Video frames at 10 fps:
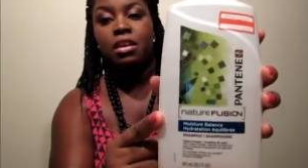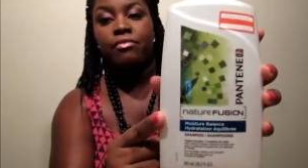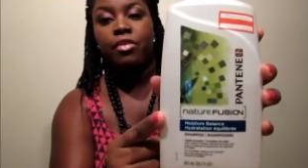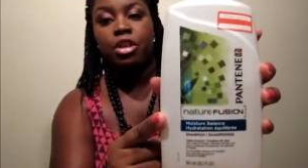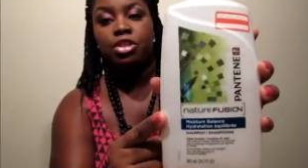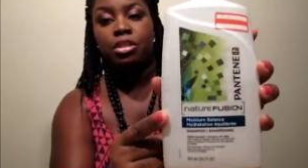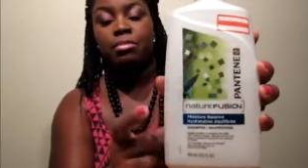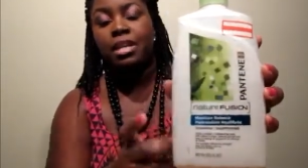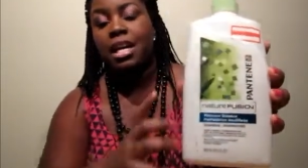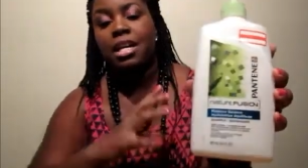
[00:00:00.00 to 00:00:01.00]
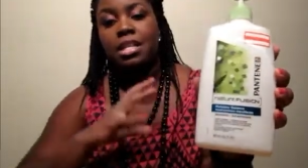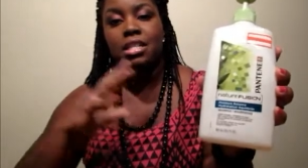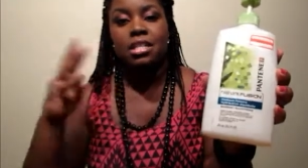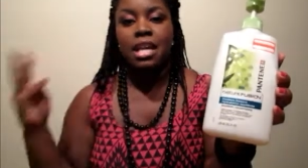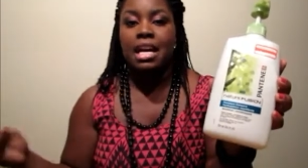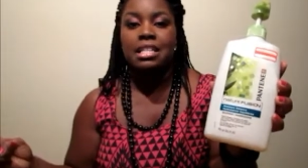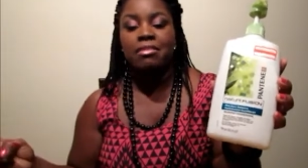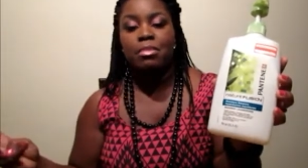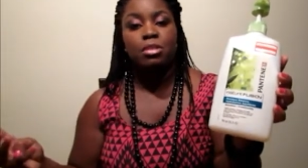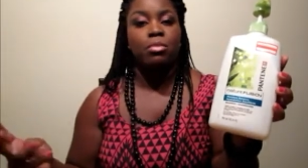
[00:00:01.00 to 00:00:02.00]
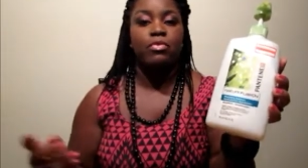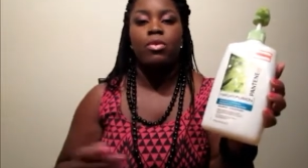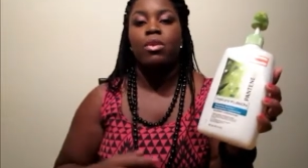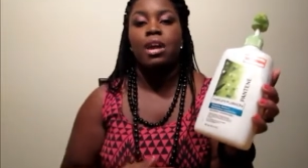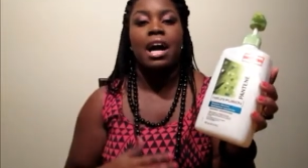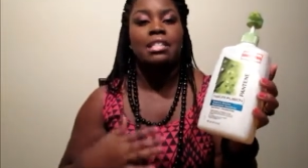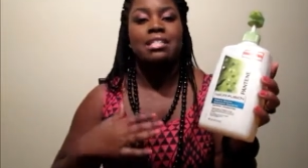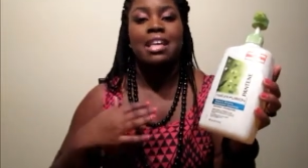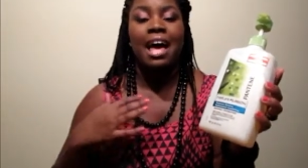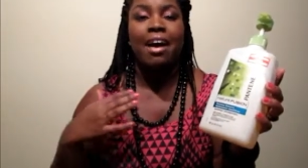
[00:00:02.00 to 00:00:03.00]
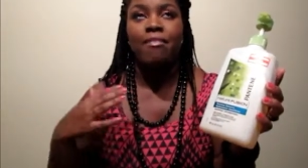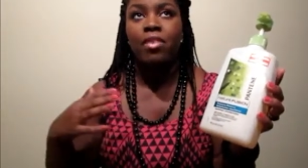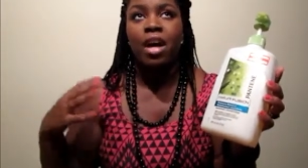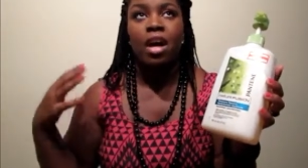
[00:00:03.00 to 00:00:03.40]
version, because as I've mentioned before, I just have